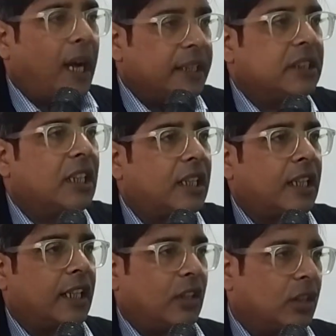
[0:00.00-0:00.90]

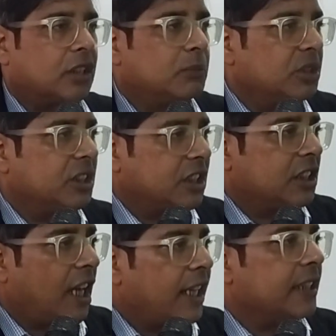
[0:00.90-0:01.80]
bhaichara or community
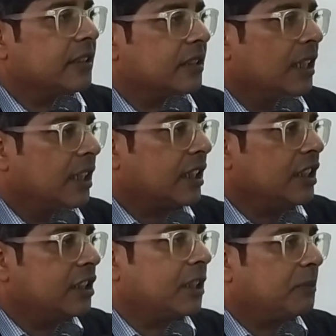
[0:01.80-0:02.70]
ties,
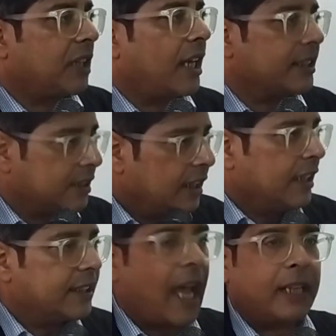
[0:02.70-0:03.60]
kinship ties,
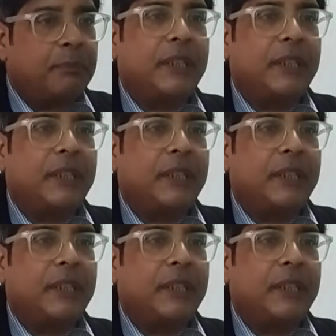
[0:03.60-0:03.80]
that